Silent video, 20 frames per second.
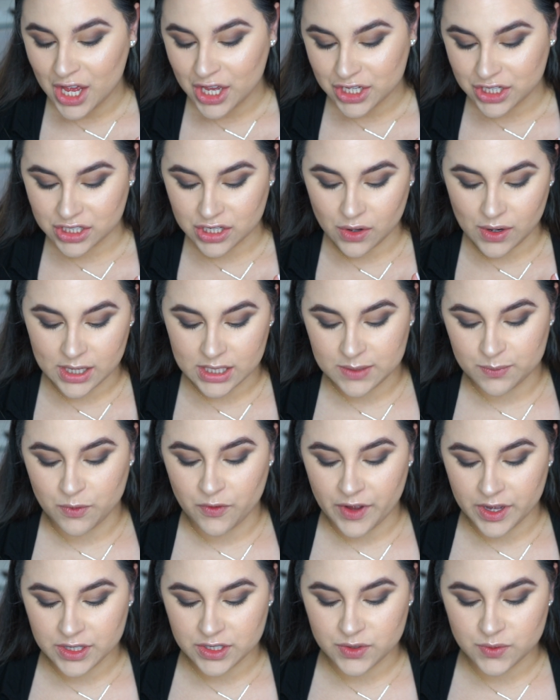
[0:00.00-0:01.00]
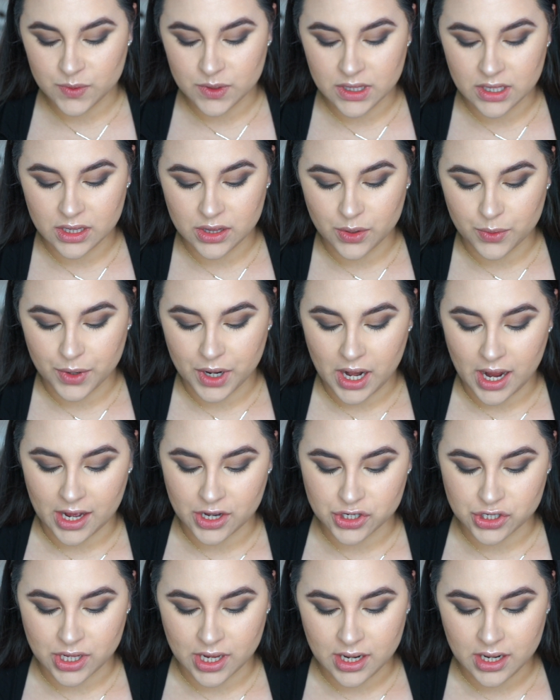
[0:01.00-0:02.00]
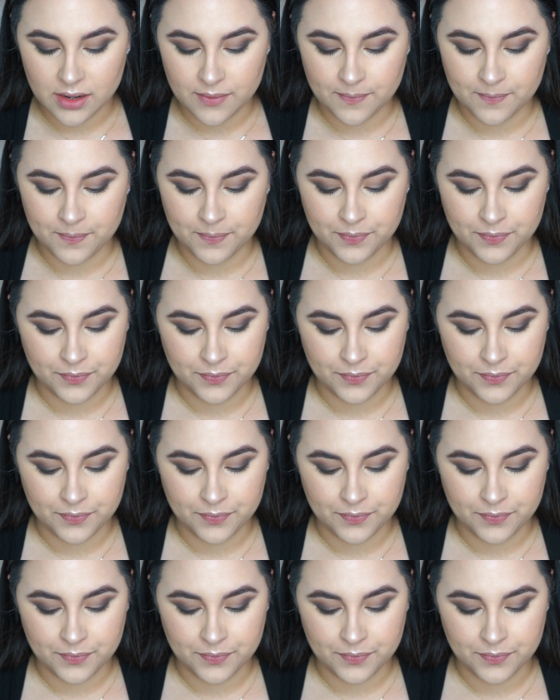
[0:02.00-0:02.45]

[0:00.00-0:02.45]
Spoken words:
So let's move on to the lower lash line.